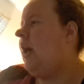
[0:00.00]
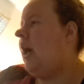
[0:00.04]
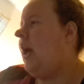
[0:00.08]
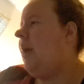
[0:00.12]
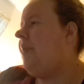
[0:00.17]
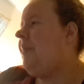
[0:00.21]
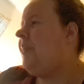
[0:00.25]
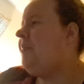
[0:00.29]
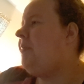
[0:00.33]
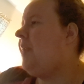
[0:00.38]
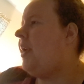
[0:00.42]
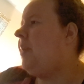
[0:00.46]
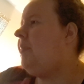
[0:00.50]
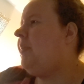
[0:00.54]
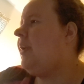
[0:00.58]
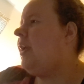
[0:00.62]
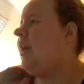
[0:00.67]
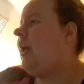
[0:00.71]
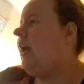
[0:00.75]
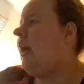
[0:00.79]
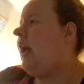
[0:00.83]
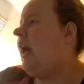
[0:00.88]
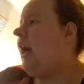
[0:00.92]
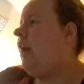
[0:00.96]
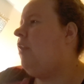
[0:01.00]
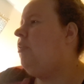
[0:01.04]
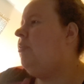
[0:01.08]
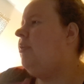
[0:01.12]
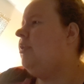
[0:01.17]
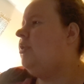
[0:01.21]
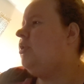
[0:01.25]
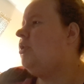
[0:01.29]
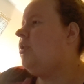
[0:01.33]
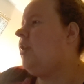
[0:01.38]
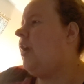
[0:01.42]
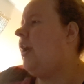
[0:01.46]
I mean, maybe I
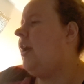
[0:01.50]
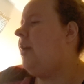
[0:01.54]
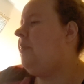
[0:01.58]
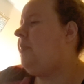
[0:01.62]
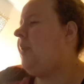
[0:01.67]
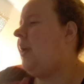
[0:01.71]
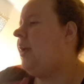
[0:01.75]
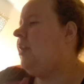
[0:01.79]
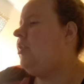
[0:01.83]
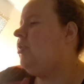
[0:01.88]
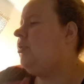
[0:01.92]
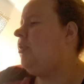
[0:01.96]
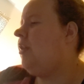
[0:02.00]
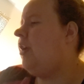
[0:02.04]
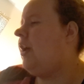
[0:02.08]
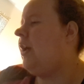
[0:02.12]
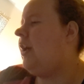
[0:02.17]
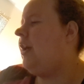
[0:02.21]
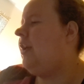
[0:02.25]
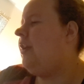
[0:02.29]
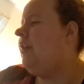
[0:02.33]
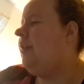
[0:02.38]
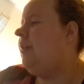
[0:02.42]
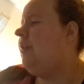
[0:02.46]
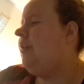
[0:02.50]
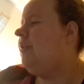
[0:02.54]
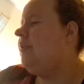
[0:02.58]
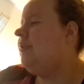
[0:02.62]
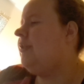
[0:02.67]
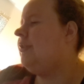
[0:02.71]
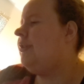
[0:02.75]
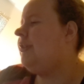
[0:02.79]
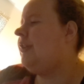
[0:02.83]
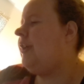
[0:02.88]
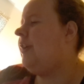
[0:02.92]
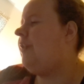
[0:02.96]
would try Patreon
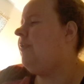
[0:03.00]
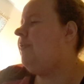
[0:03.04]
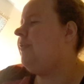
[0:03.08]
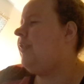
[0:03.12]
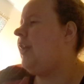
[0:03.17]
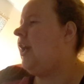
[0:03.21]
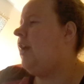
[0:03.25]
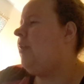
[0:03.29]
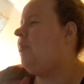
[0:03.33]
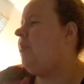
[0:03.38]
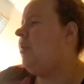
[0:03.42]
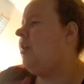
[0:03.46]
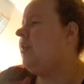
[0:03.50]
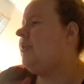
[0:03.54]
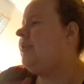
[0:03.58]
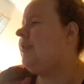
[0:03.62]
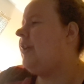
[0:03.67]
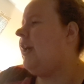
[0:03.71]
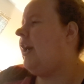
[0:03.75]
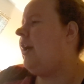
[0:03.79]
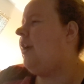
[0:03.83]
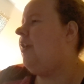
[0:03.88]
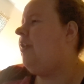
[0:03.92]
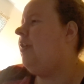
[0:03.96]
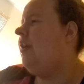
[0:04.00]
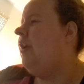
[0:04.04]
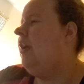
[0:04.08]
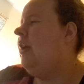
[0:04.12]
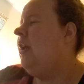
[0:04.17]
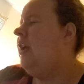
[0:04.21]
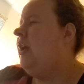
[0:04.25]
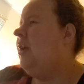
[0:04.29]
to see if that works out.